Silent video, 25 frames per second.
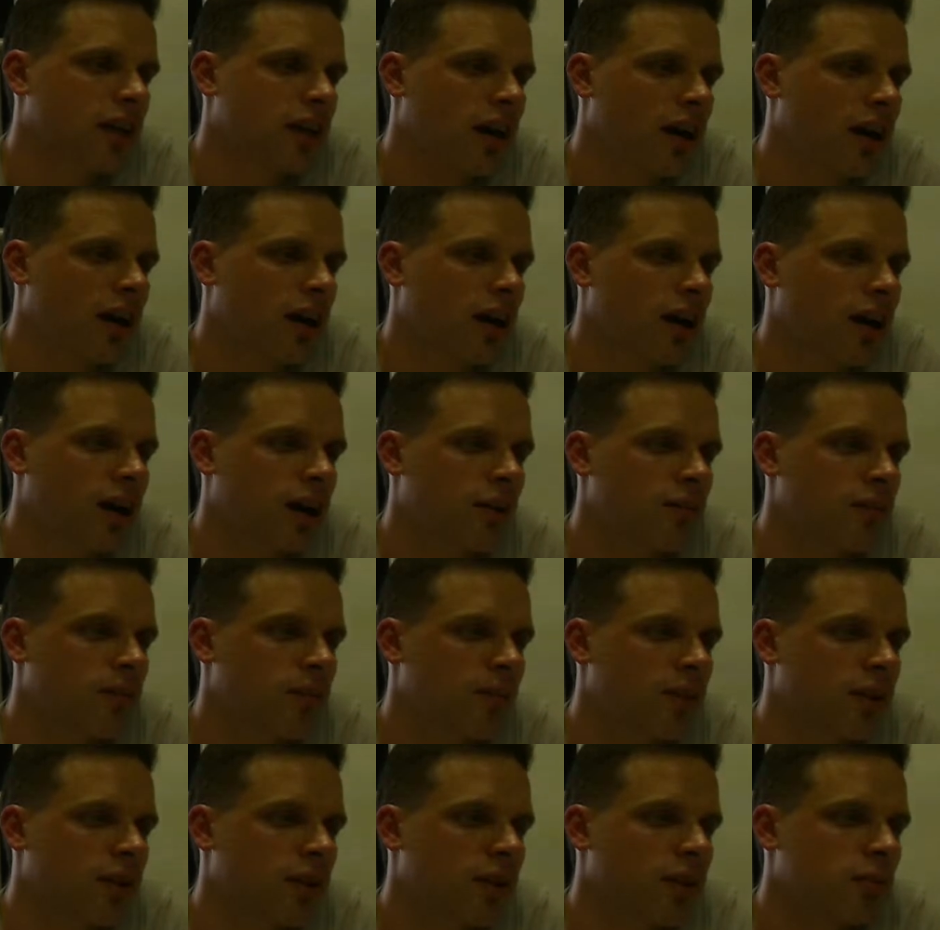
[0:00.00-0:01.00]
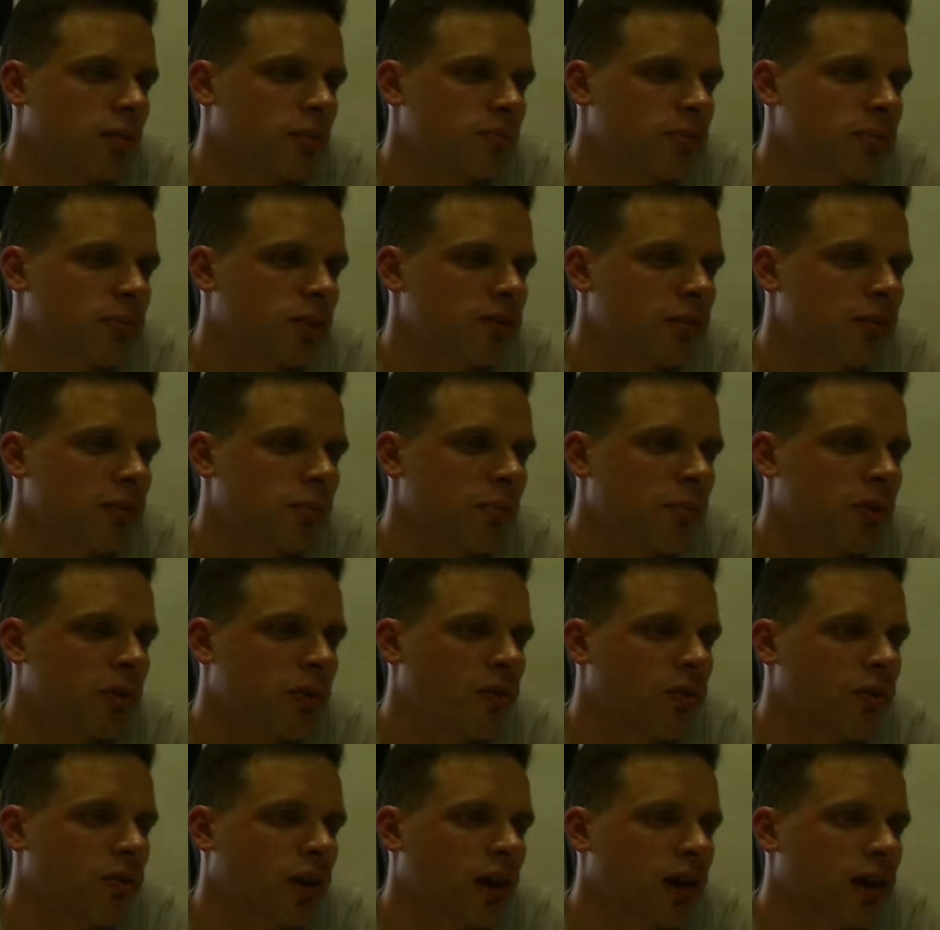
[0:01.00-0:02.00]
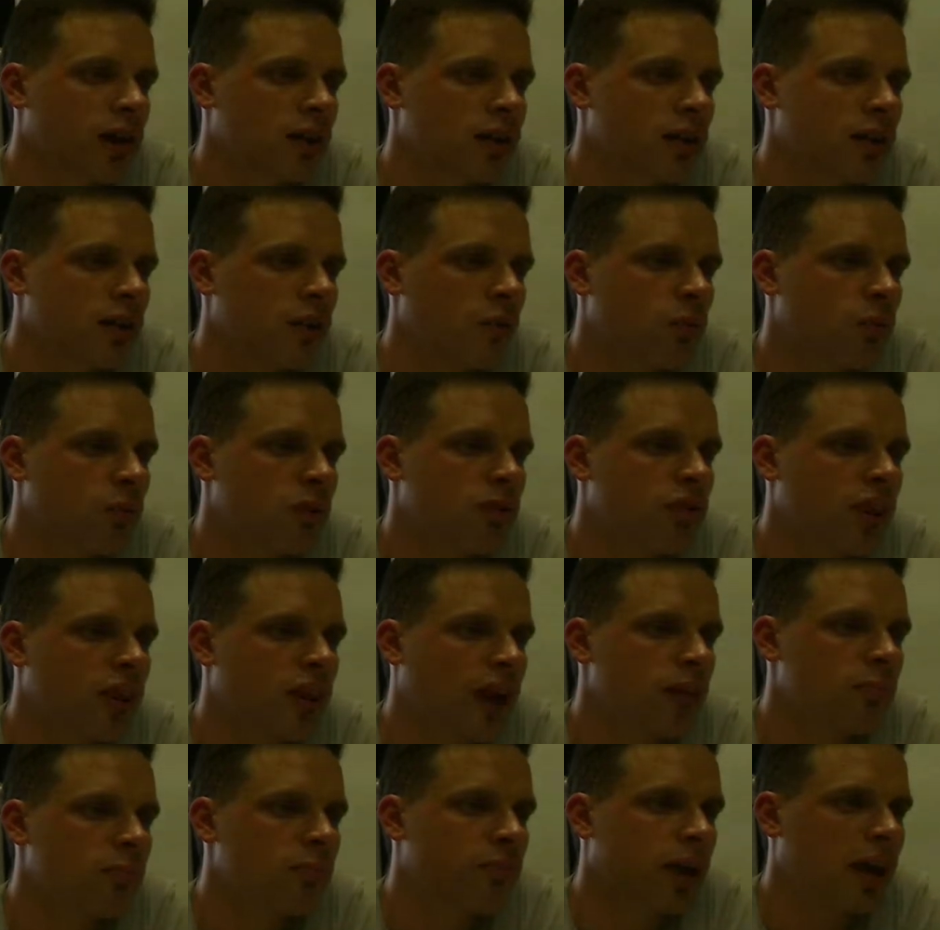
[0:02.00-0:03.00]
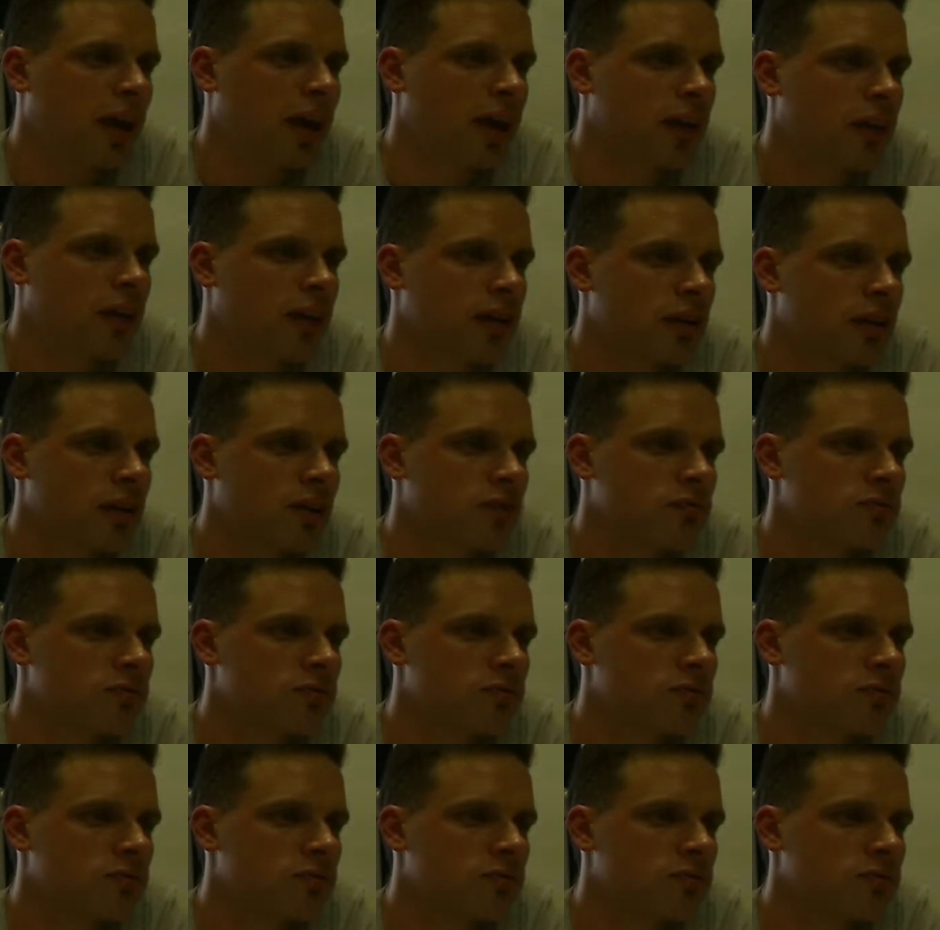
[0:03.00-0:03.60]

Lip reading: Programmer builder with name Ben